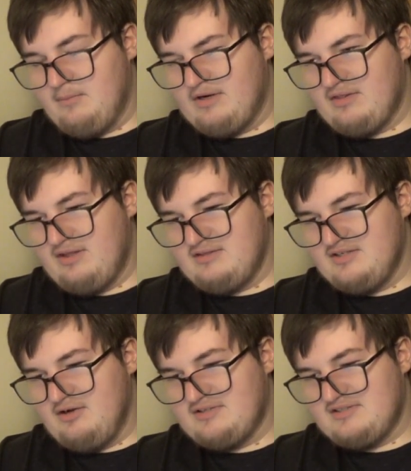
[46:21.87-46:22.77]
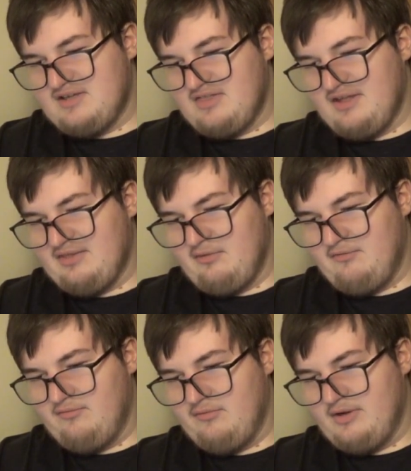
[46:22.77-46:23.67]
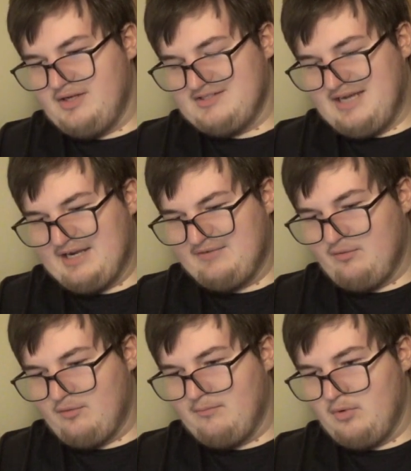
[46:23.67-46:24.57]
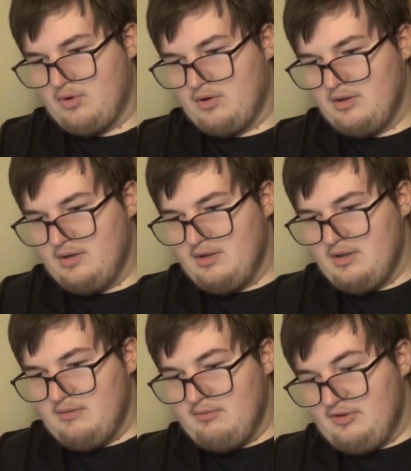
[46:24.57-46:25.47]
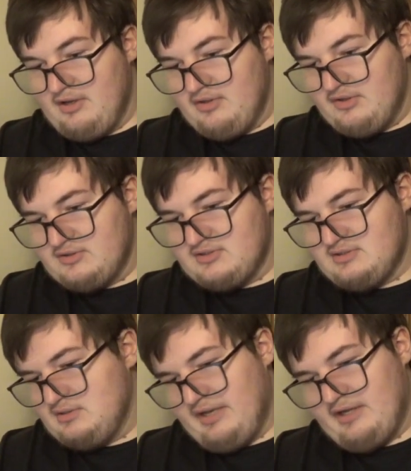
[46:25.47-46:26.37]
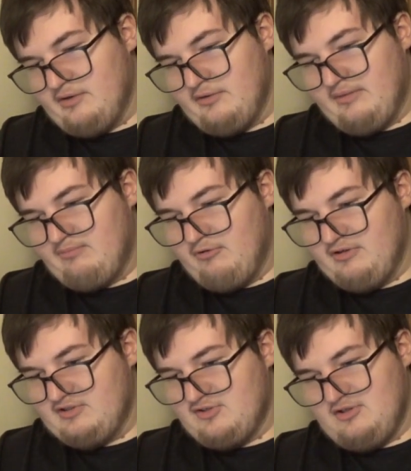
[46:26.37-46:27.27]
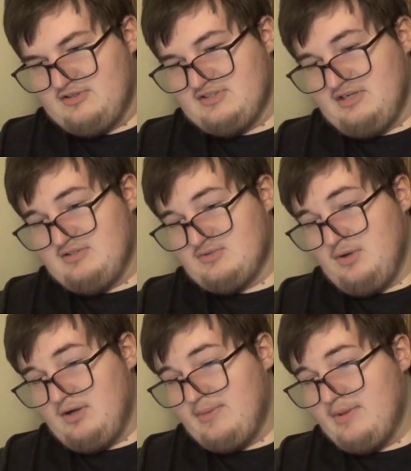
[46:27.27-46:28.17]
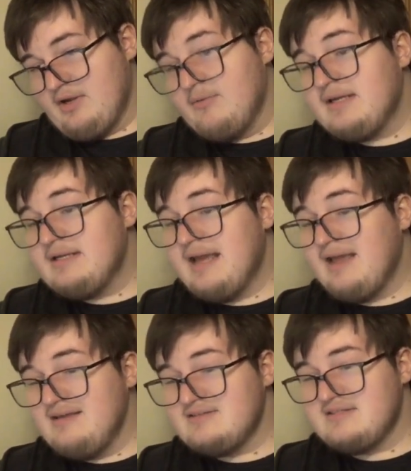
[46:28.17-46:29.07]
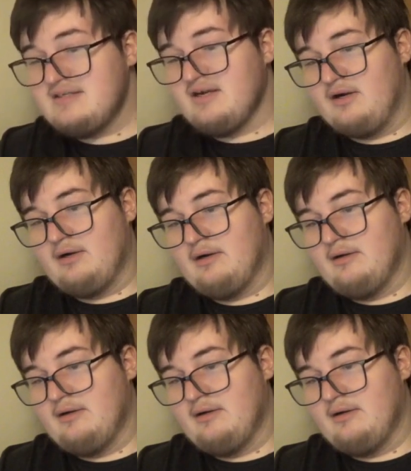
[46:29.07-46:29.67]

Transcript: when I think Deoxys, I think of attack form more. But the others, yeah, no, they're really solid designs as well, and they're going in A tier.